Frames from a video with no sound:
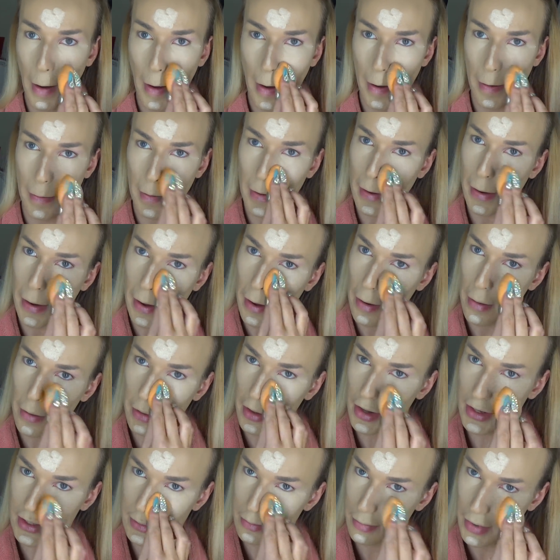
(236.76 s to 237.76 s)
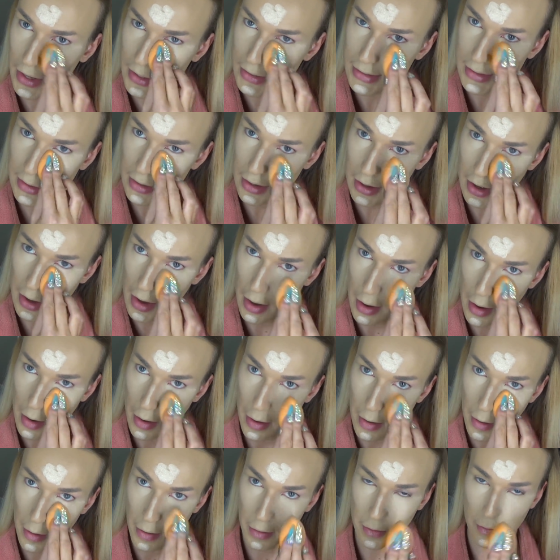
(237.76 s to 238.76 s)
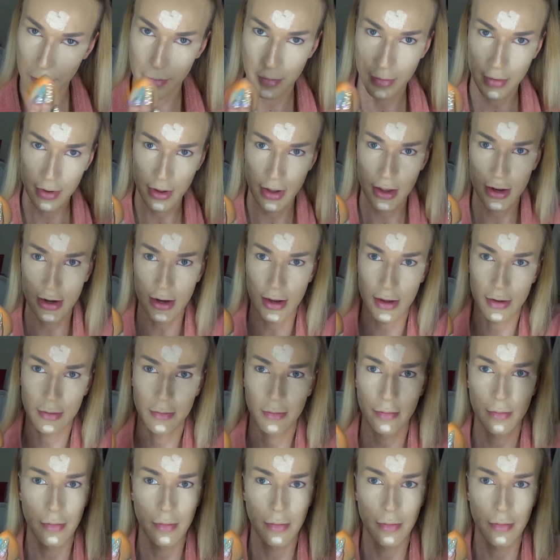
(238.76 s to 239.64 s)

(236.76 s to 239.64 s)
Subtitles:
There we go, that's better. And it